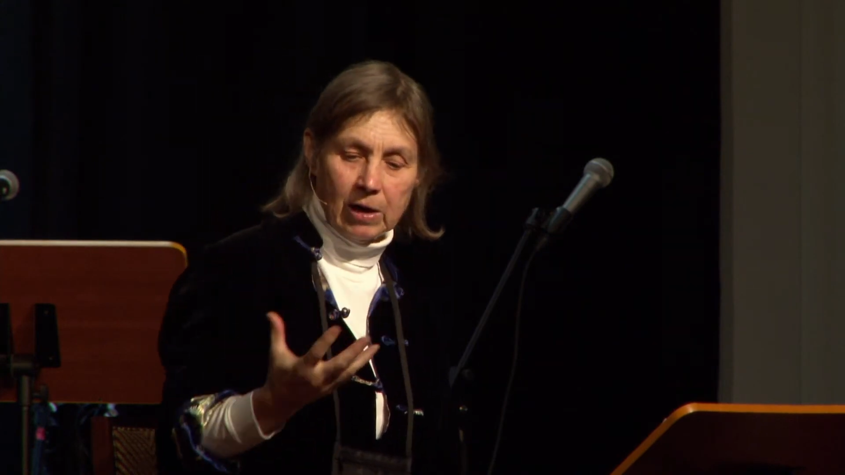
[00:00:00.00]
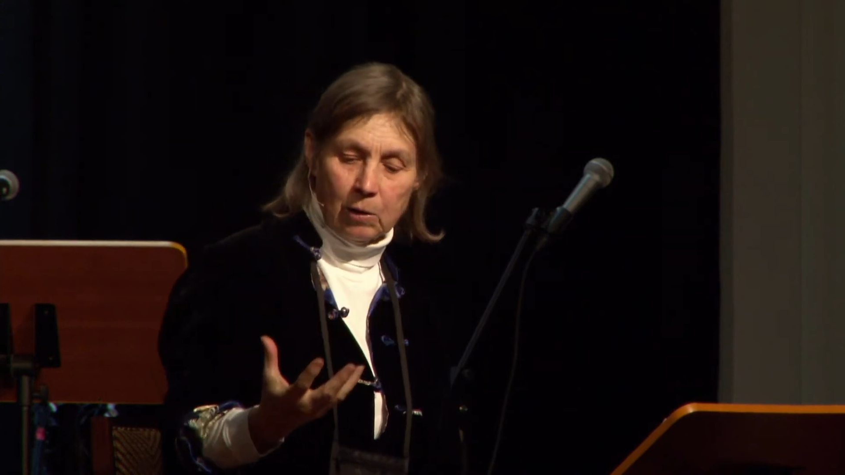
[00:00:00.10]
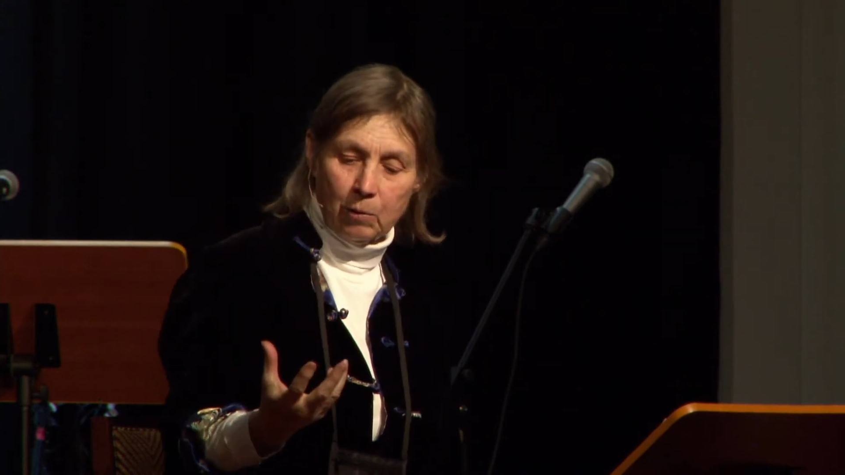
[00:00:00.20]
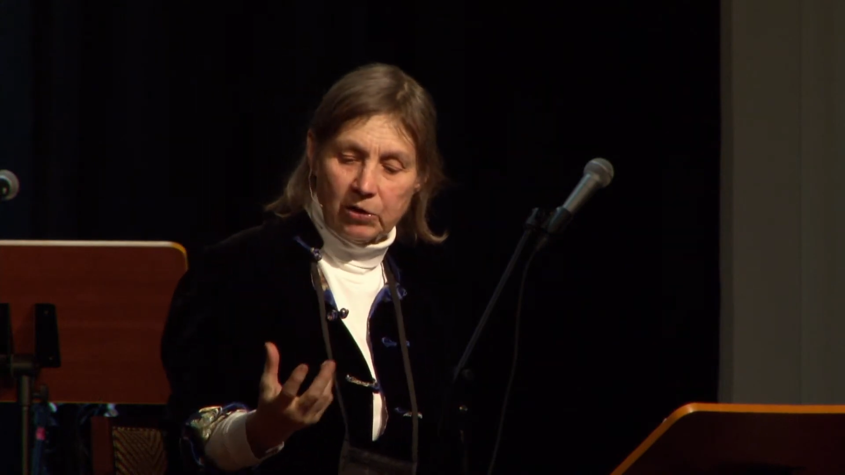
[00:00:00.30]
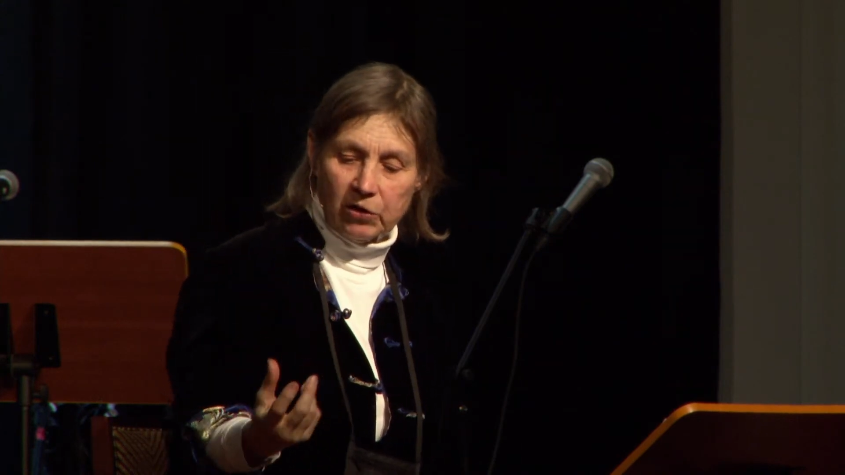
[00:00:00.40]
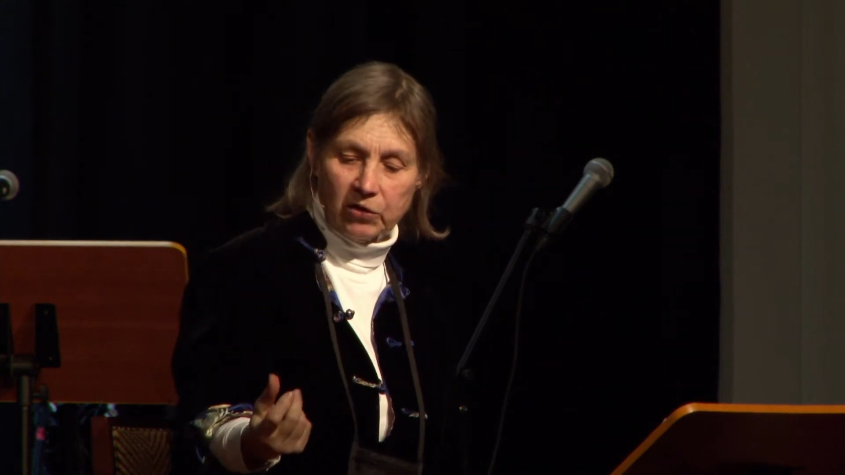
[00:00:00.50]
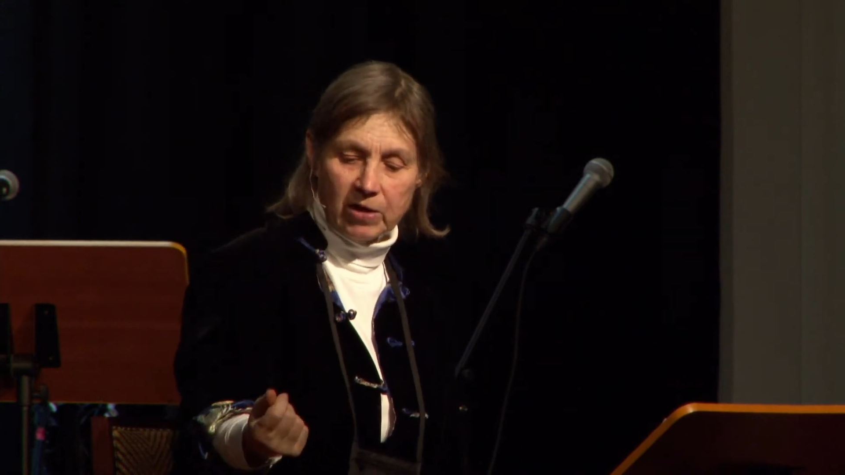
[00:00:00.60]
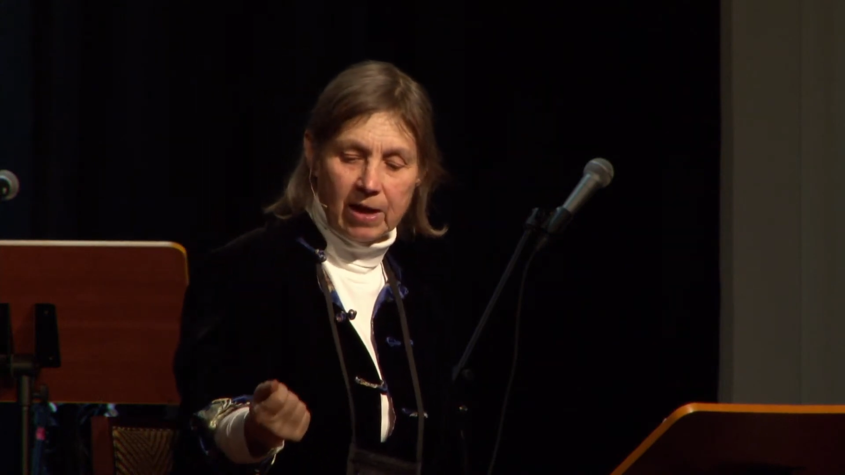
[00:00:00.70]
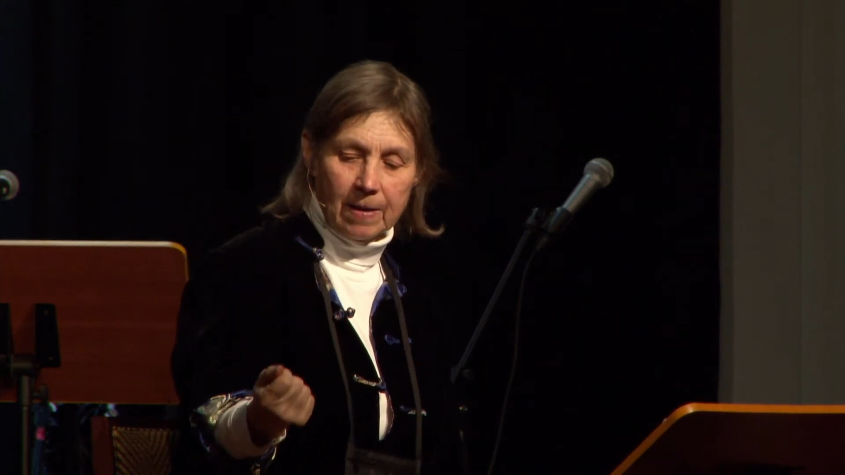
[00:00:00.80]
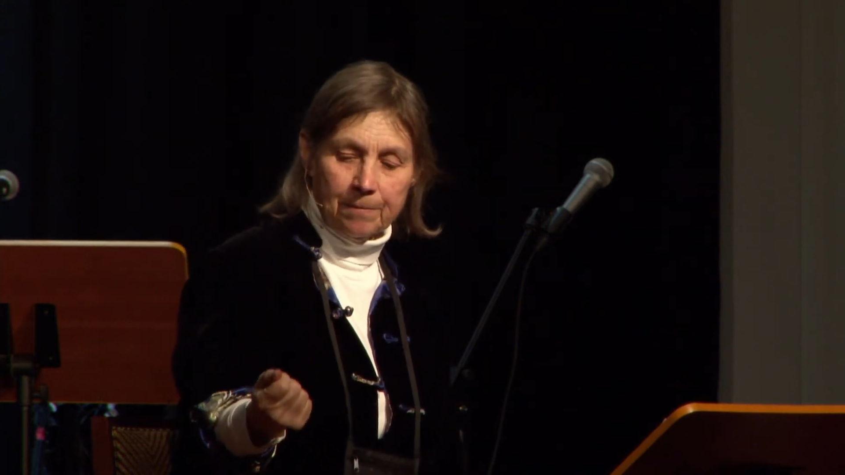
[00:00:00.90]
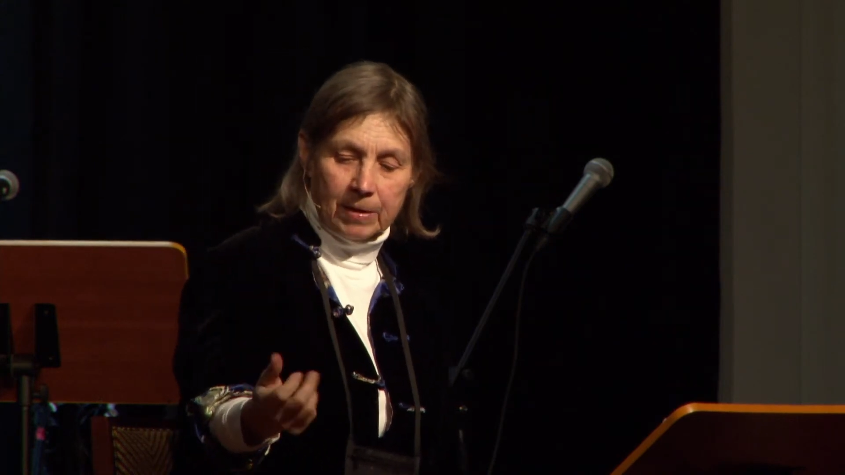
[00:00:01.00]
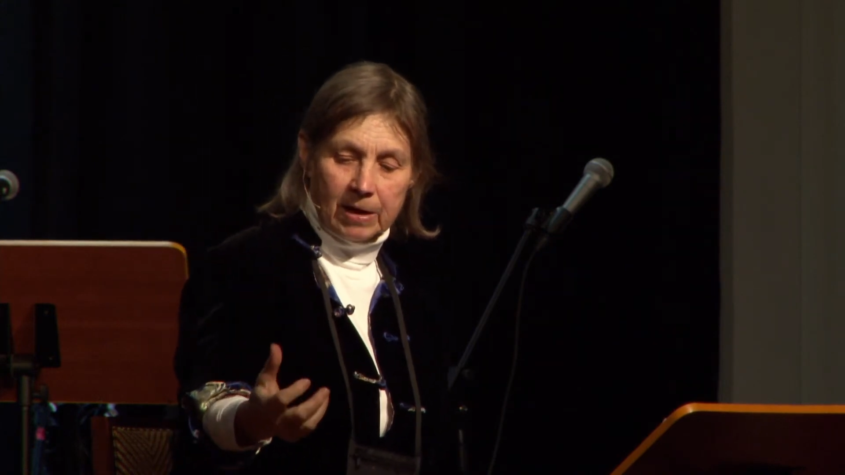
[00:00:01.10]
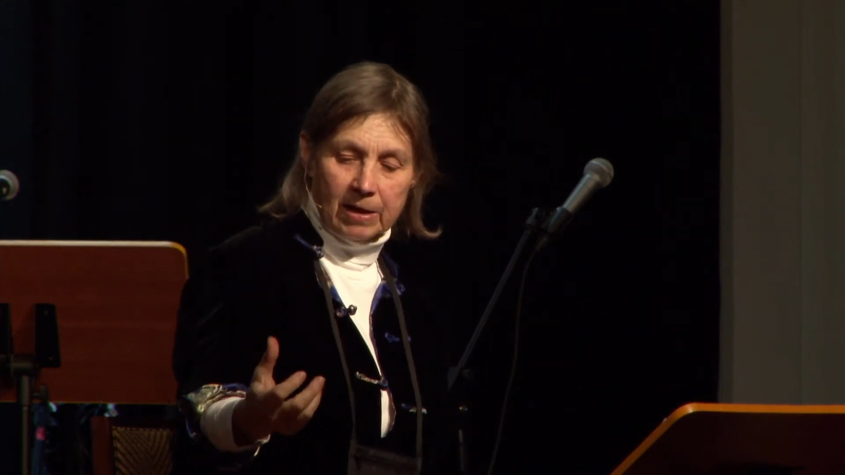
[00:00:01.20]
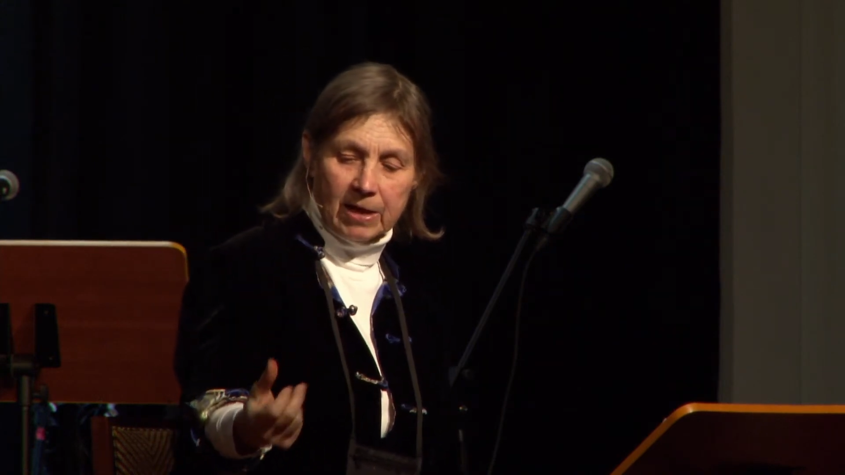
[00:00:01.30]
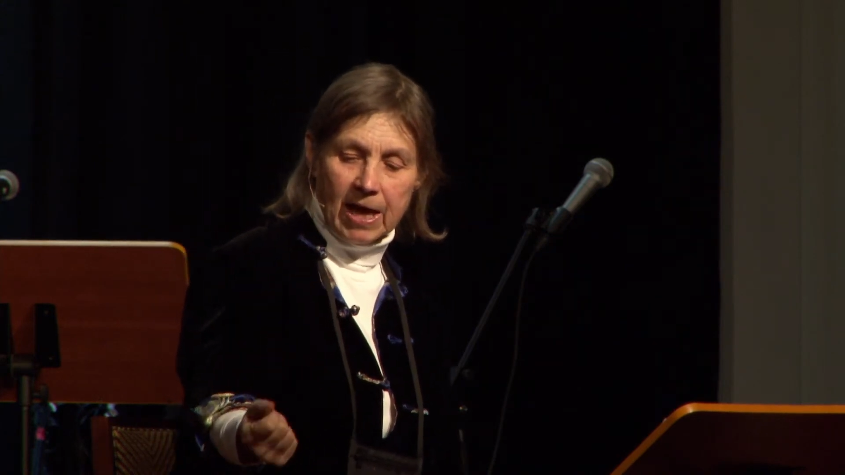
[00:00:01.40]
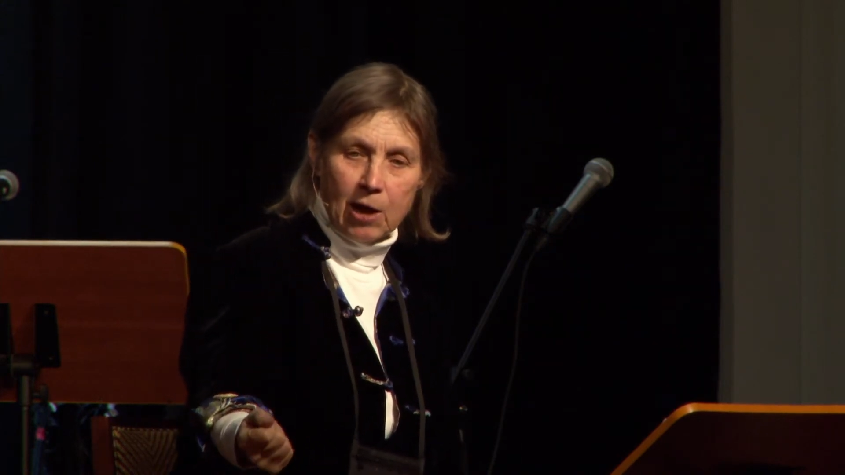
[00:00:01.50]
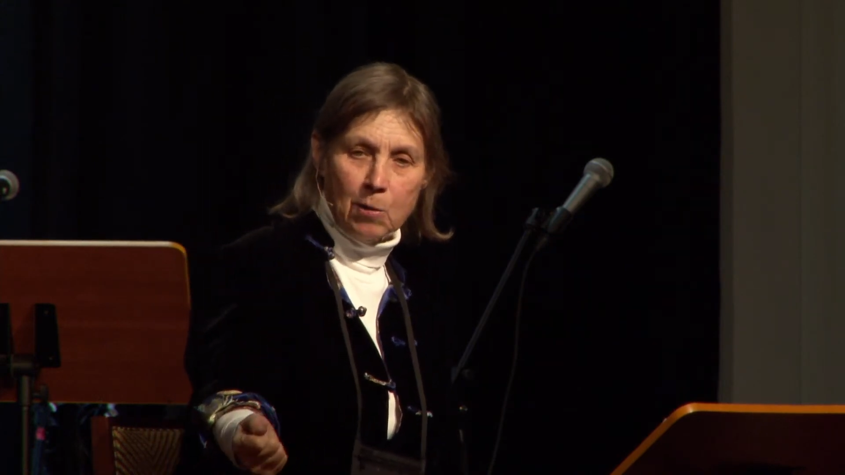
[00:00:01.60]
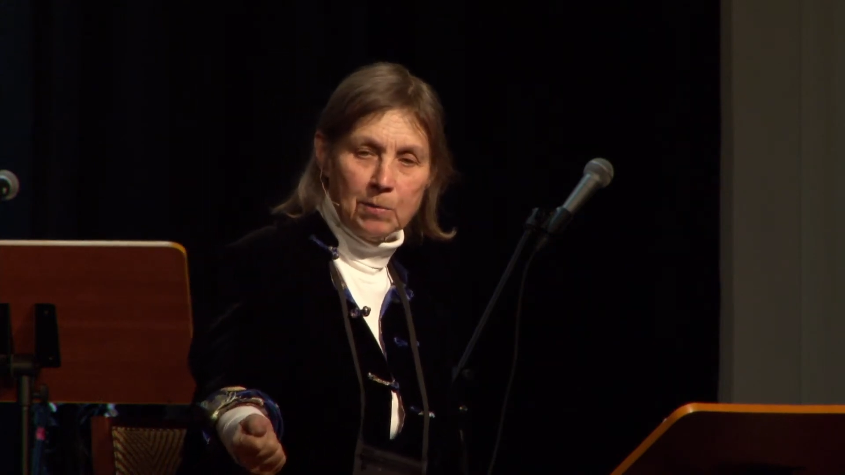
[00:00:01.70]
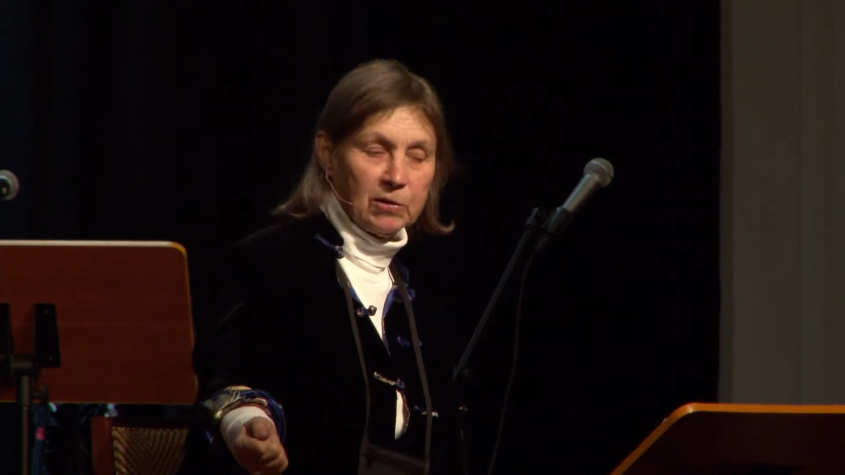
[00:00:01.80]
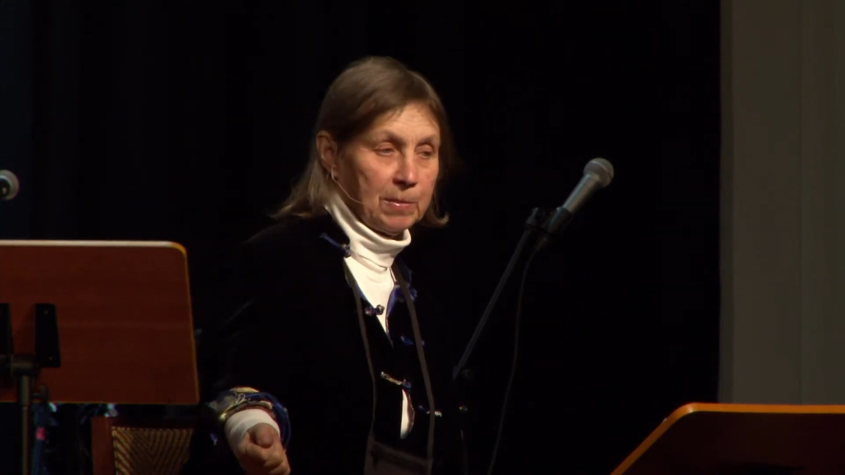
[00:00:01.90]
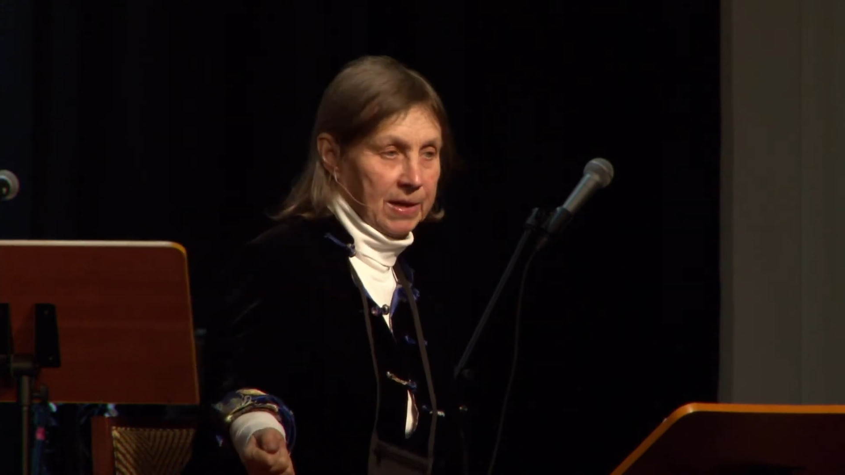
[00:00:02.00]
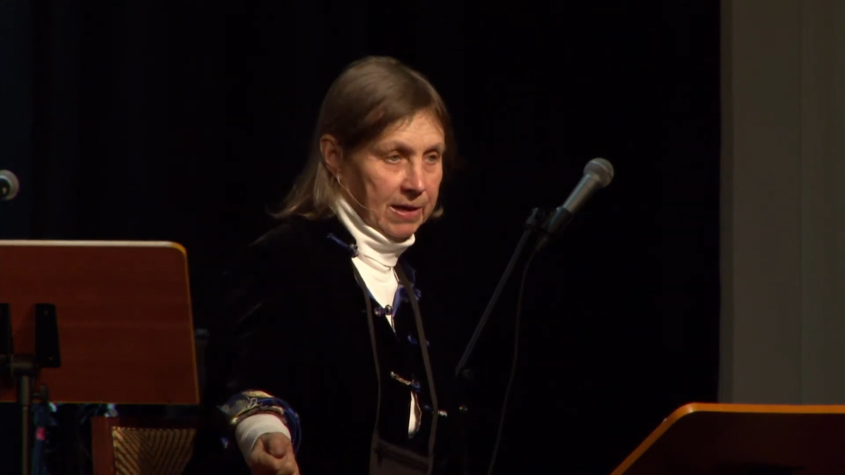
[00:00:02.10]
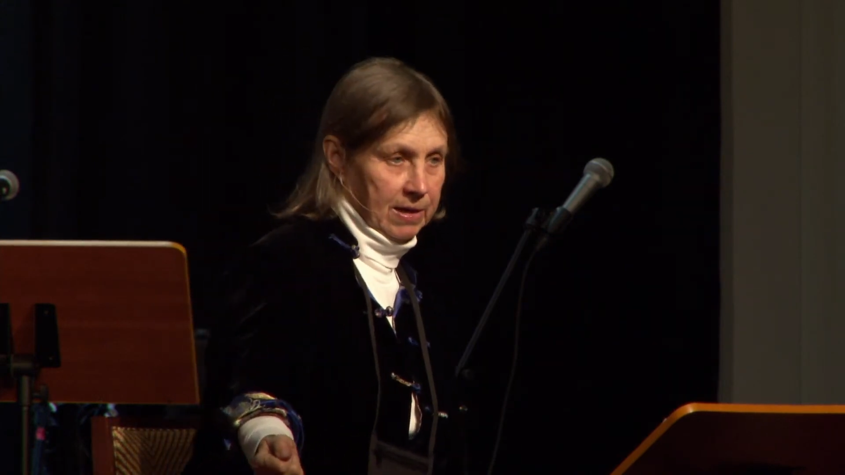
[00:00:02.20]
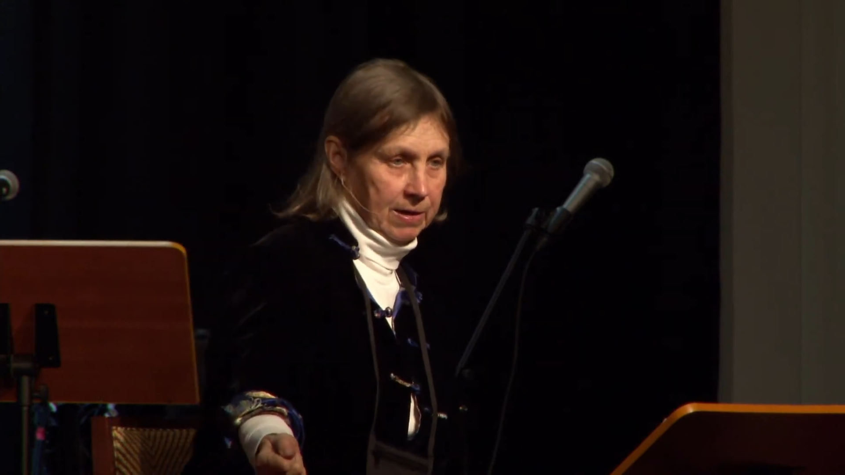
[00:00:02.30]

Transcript: which is the, the helmsman